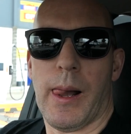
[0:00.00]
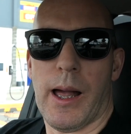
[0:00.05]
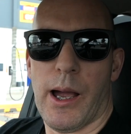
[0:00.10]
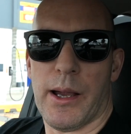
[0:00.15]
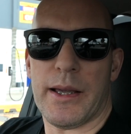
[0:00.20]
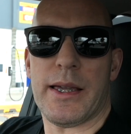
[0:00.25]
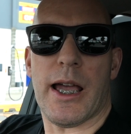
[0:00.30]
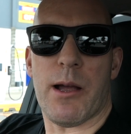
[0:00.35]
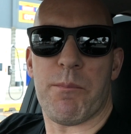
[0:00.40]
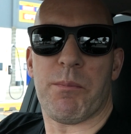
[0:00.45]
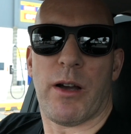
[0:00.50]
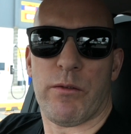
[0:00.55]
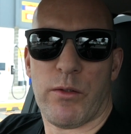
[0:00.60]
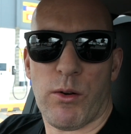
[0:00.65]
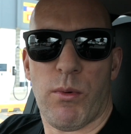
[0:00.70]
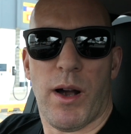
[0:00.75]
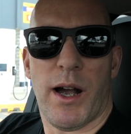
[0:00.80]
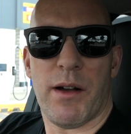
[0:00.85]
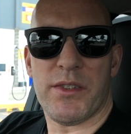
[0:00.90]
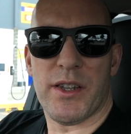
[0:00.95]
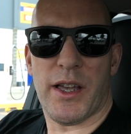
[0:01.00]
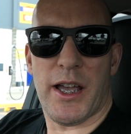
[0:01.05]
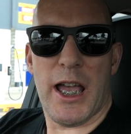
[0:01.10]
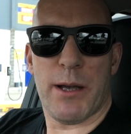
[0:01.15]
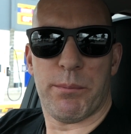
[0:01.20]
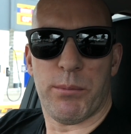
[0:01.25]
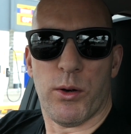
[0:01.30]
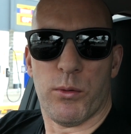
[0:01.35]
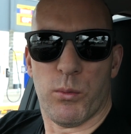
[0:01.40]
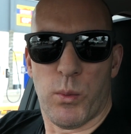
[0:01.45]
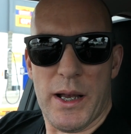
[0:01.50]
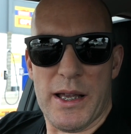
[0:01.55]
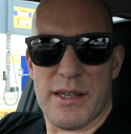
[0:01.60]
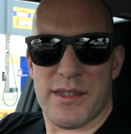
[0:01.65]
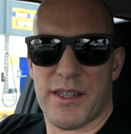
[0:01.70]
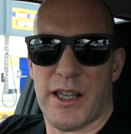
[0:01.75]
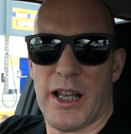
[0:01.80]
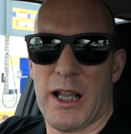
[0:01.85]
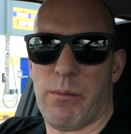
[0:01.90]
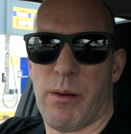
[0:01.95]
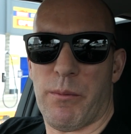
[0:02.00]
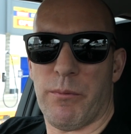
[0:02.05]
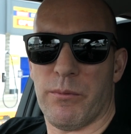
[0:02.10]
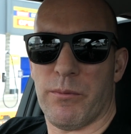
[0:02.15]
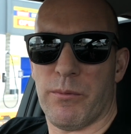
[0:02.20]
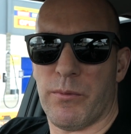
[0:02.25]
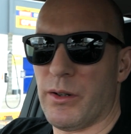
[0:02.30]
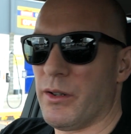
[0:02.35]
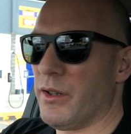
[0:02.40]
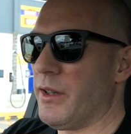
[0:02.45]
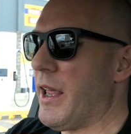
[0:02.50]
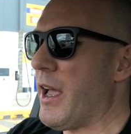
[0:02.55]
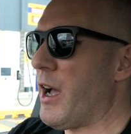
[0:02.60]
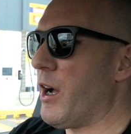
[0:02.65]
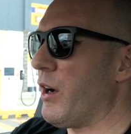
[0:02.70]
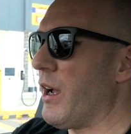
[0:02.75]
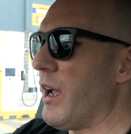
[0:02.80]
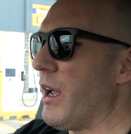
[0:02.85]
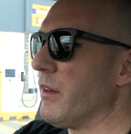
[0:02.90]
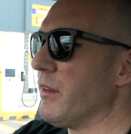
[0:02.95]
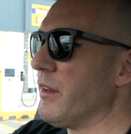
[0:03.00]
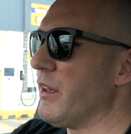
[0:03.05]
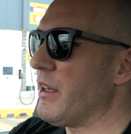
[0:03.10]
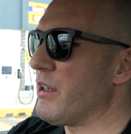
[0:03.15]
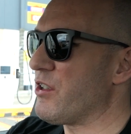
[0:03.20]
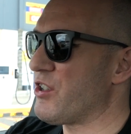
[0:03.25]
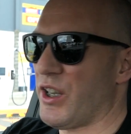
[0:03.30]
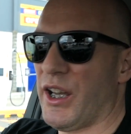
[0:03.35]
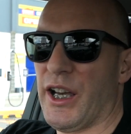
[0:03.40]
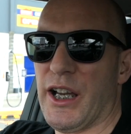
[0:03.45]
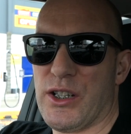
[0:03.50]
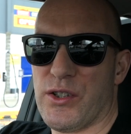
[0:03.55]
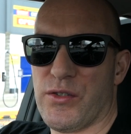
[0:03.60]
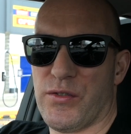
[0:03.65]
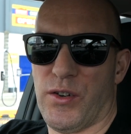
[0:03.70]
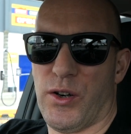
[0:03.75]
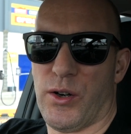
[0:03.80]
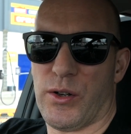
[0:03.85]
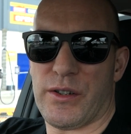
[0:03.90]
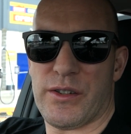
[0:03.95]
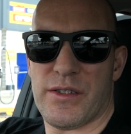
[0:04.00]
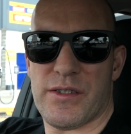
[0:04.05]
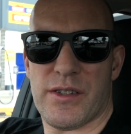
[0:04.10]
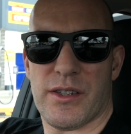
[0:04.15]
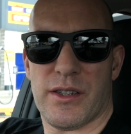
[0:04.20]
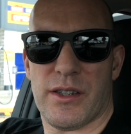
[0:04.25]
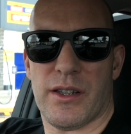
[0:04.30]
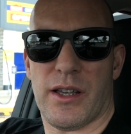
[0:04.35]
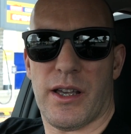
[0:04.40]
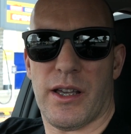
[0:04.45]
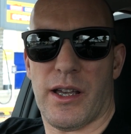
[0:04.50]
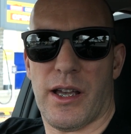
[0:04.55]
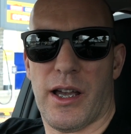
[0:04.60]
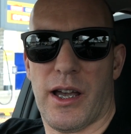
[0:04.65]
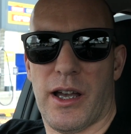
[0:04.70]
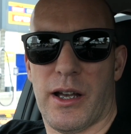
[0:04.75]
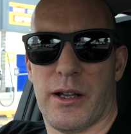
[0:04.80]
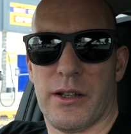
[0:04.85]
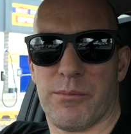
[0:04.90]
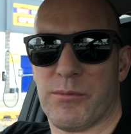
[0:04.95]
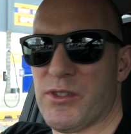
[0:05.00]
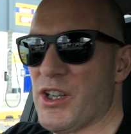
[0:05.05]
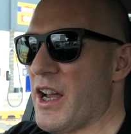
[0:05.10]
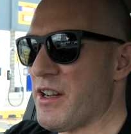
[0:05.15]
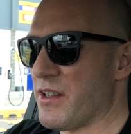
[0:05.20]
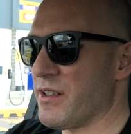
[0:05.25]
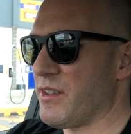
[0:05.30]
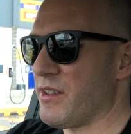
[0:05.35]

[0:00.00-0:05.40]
Okay, I've arrived at Airport West and I'm now at the Charge Fox charging